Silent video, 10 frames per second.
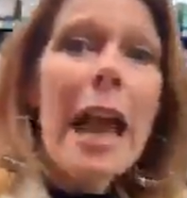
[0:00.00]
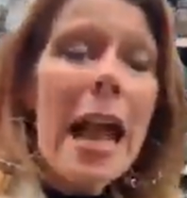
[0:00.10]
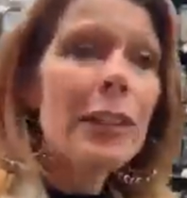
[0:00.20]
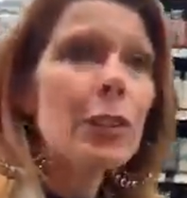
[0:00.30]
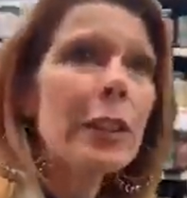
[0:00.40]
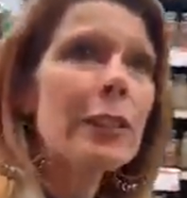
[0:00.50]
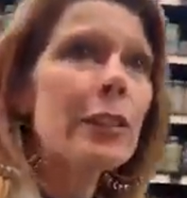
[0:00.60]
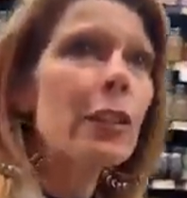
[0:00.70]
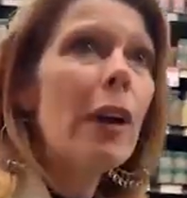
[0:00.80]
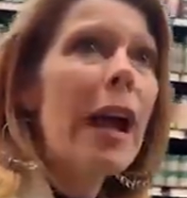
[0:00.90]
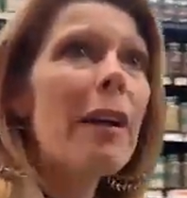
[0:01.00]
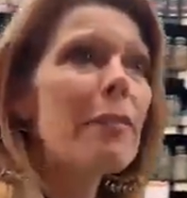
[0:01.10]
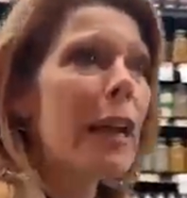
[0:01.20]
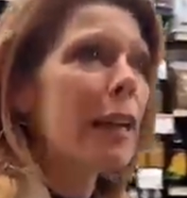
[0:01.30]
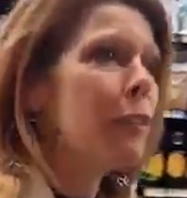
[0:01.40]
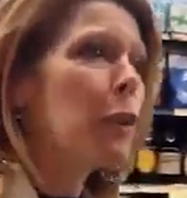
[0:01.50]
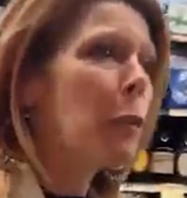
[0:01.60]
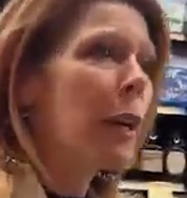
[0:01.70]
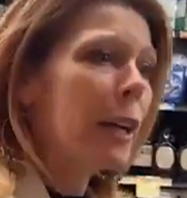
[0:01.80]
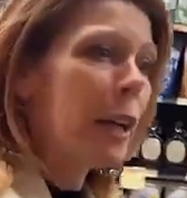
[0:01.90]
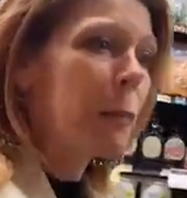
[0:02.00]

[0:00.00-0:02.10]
And so they still have that. If you want to come